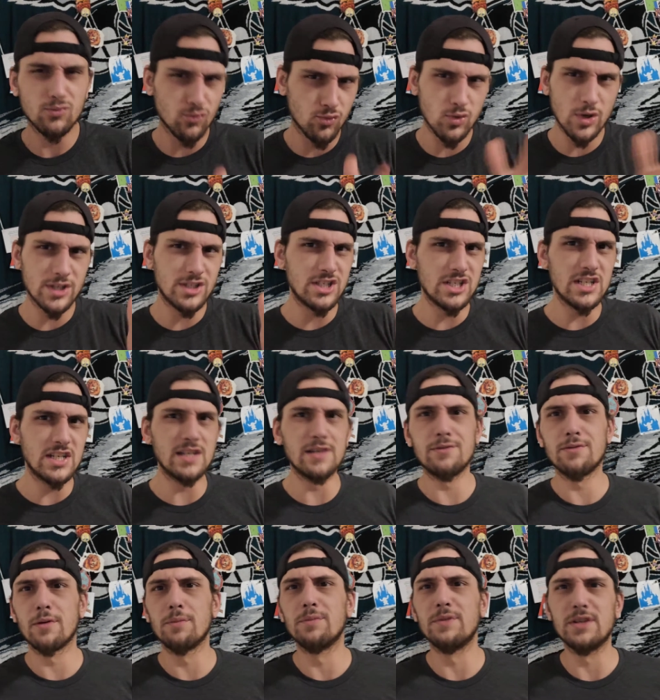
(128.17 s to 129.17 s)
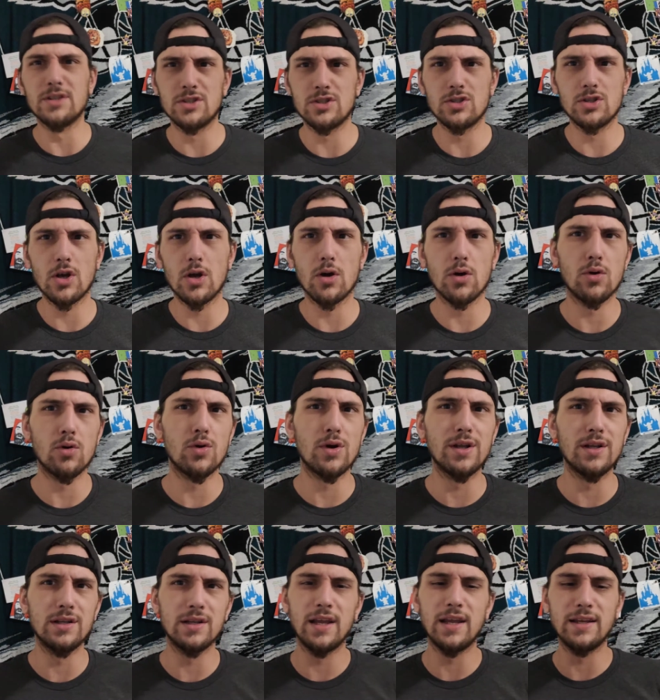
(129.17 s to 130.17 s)
Richie from this
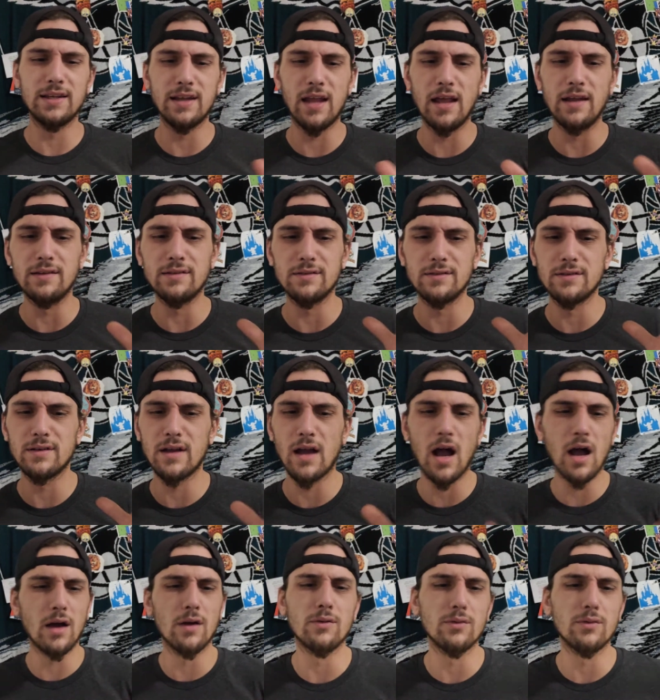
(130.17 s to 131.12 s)
show, and